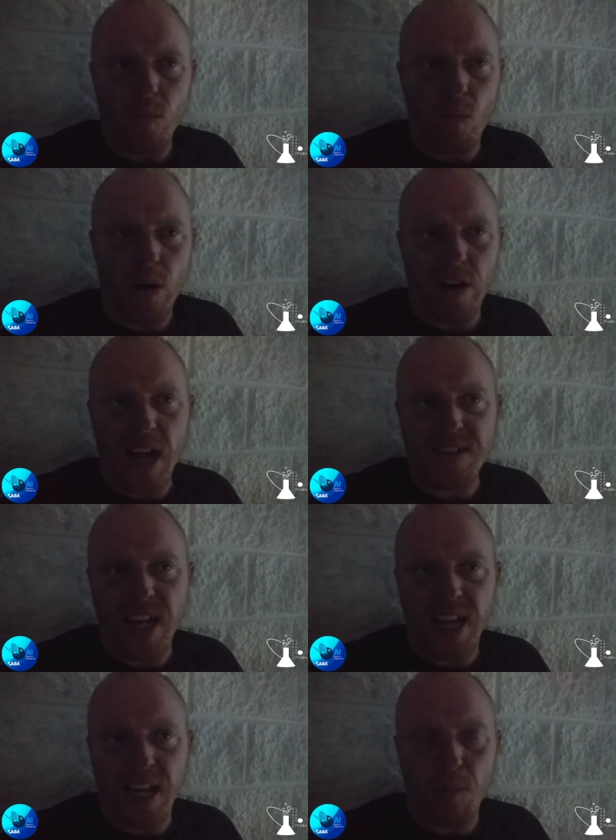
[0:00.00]
where you're not
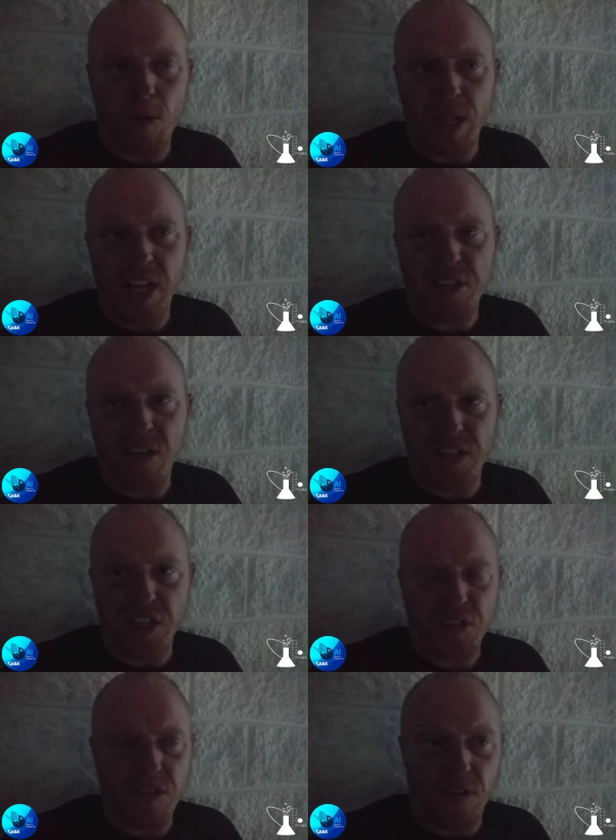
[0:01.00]
taking multiplication and
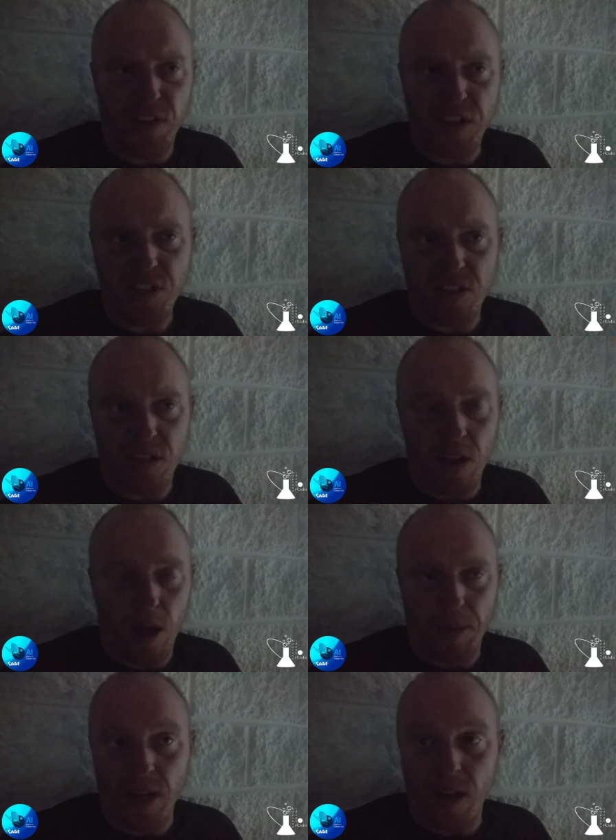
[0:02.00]

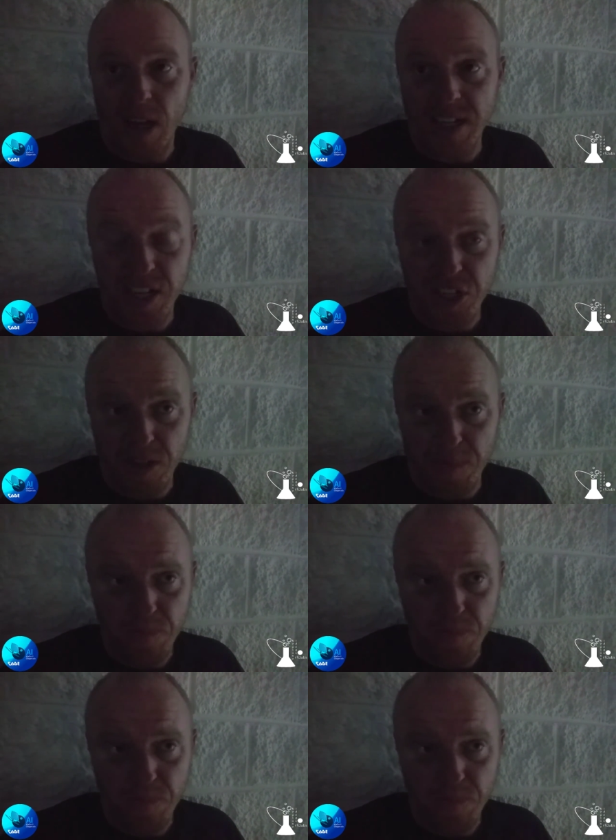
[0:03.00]
addition